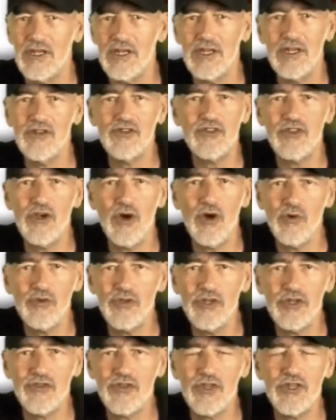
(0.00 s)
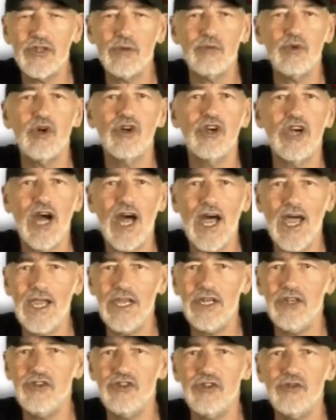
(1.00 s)
It is the only thing that will
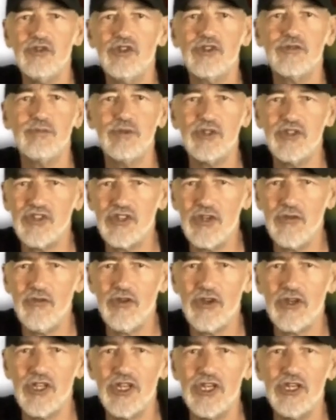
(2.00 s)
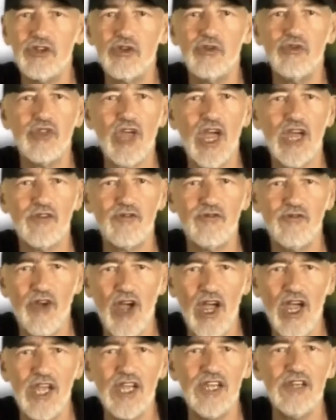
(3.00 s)
guide you specifically to that
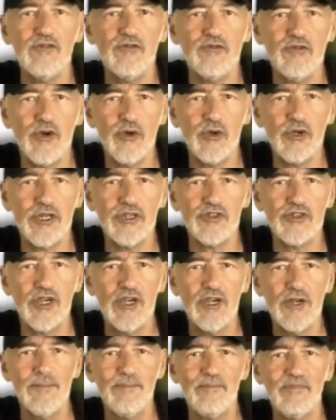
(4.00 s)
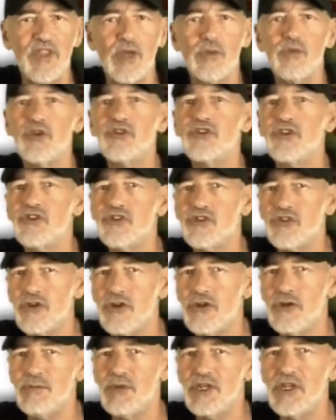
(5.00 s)
fine focus that will
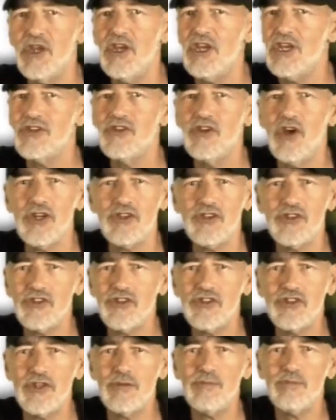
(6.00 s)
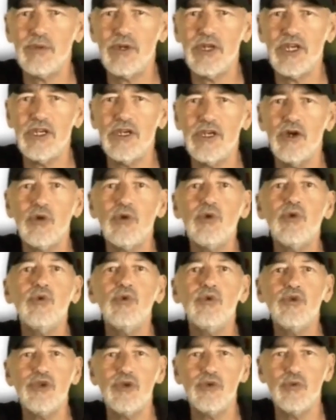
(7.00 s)
determine not just simply
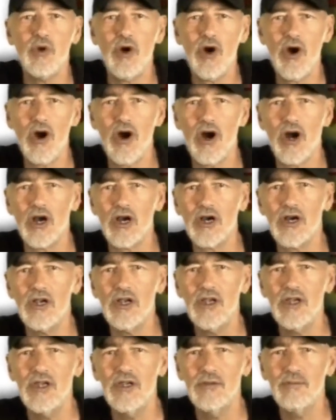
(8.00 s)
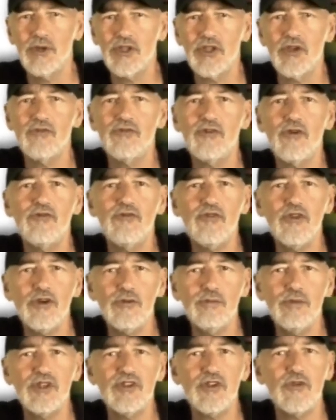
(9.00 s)
who you are, but the
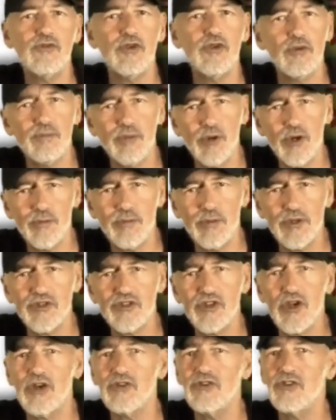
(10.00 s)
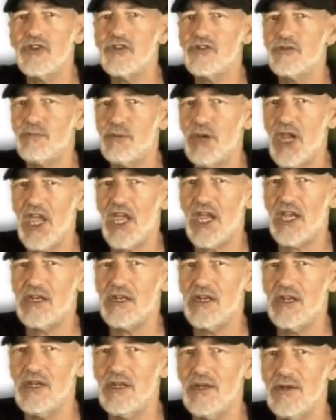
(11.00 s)
fulfillment of your purpose on this plane.
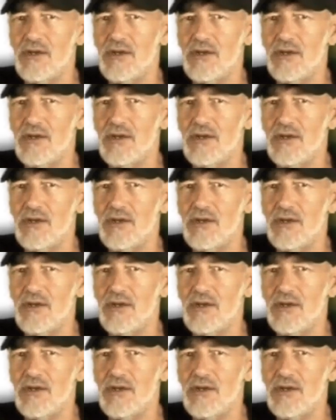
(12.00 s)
